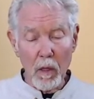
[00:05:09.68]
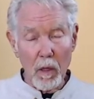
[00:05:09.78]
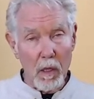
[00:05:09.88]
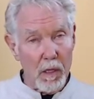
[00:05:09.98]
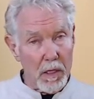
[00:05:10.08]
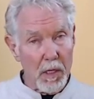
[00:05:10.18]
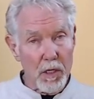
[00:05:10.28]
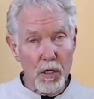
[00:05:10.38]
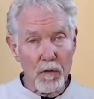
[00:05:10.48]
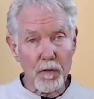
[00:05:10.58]
The
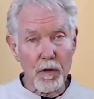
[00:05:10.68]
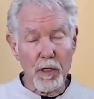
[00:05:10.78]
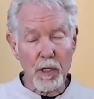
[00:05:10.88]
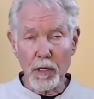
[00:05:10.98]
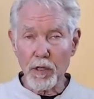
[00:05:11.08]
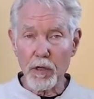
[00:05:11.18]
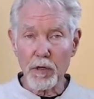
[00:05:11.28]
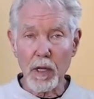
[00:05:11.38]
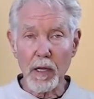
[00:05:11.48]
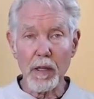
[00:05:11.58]
intention for
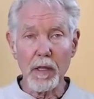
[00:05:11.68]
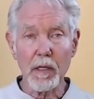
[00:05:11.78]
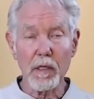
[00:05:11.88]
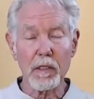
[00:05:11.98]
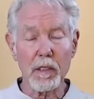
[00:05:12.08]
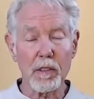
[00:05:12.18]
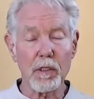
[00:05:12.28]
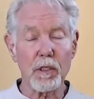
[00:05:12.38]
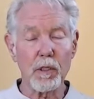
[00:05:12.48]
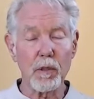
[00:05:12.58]
gestures like this is
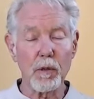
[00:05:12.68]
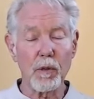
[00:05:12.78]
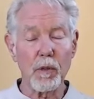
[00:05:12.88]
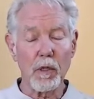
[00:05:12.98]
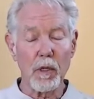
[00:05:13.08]
to